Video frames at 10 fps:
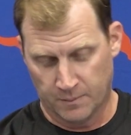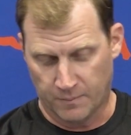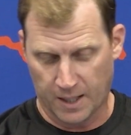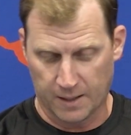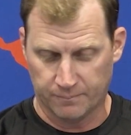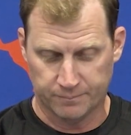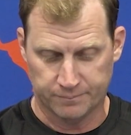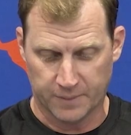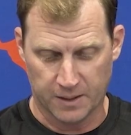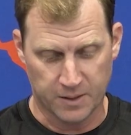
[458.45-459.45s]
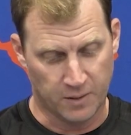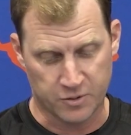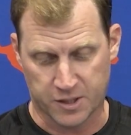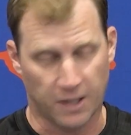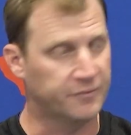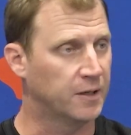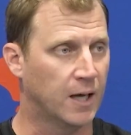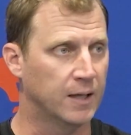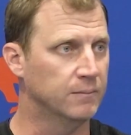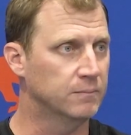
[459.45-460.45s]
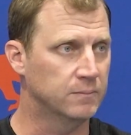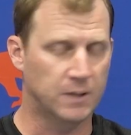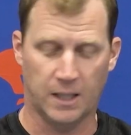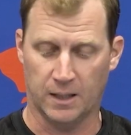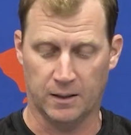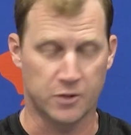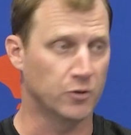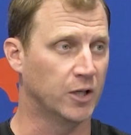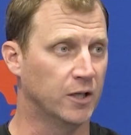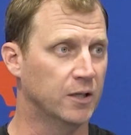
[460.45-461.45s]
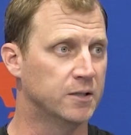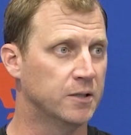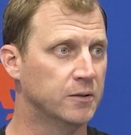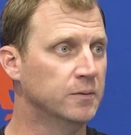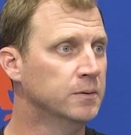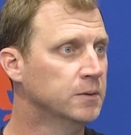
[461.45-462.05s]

man, he was tough tonight, and he's really good, too.